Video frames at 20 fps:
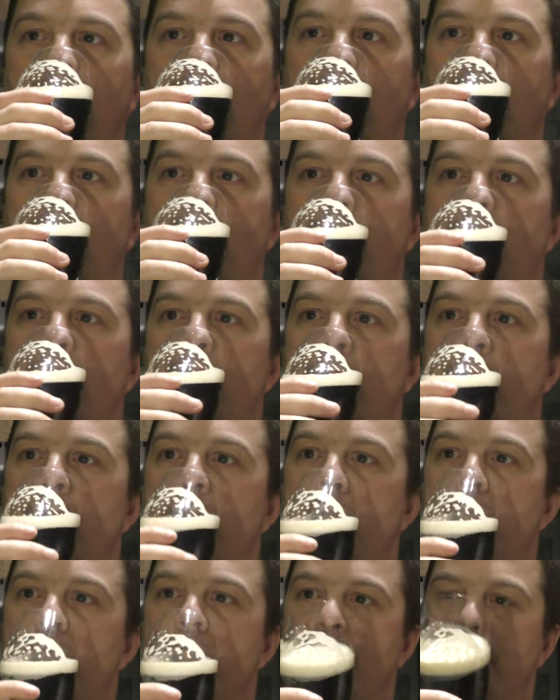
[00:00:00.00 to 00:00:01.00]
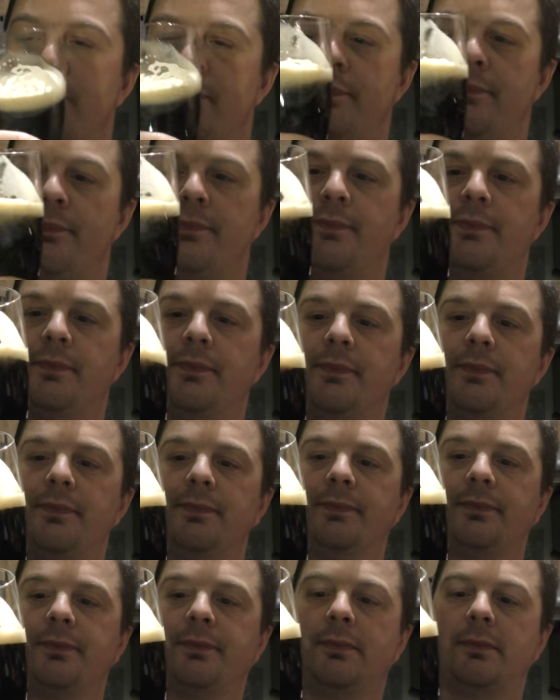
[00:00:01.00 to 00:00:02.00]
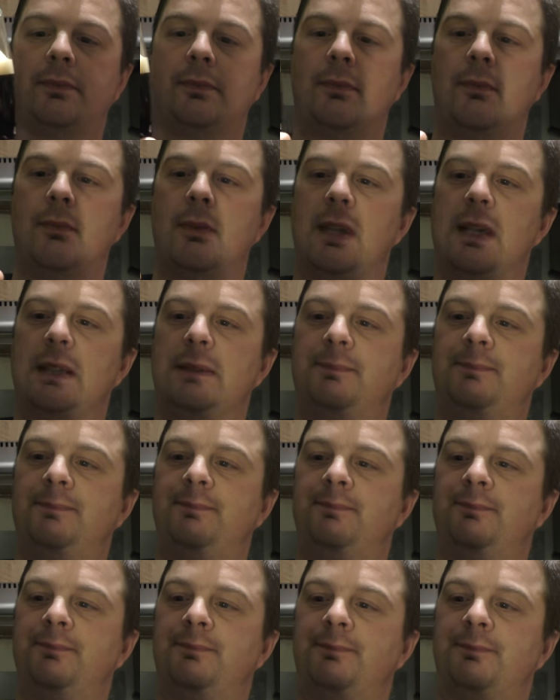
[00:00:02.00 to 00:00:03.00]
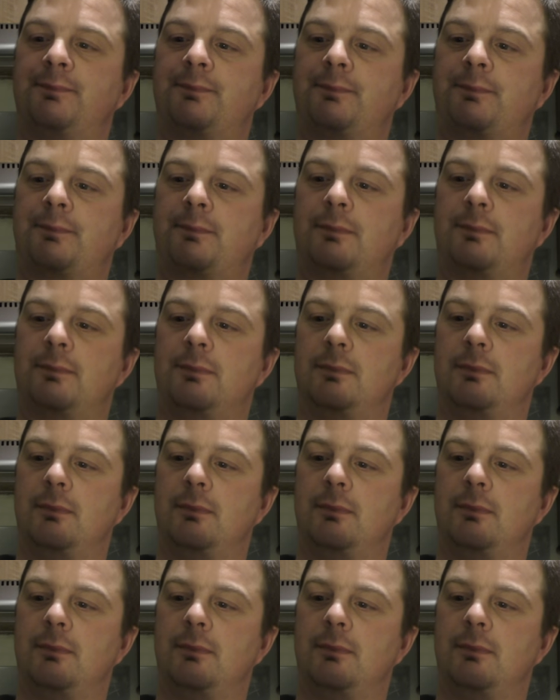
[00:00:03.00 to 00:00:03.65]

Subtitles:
Nobody speaks.